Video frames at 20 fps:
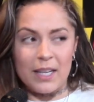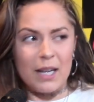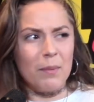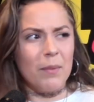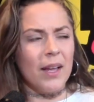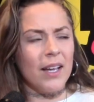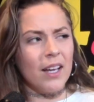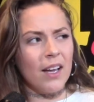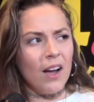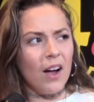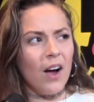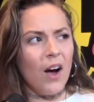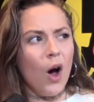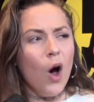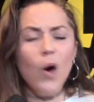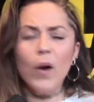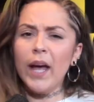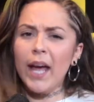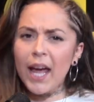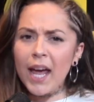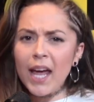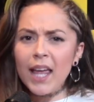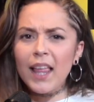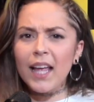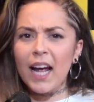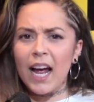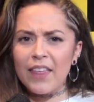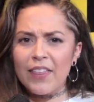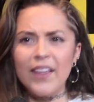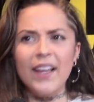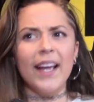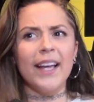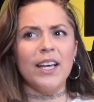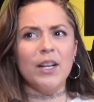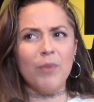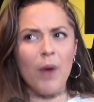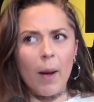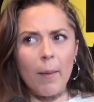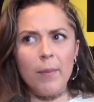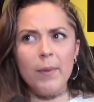And I'm like, okay, like I think I
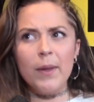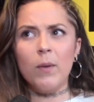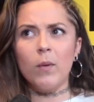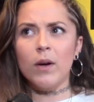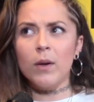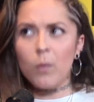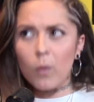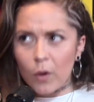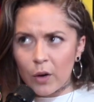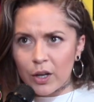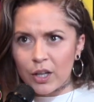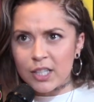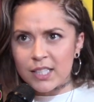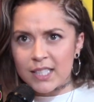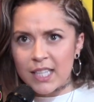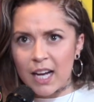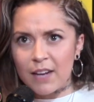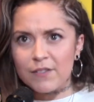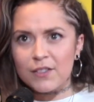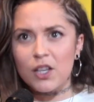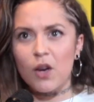could probably wear Warrior stuff.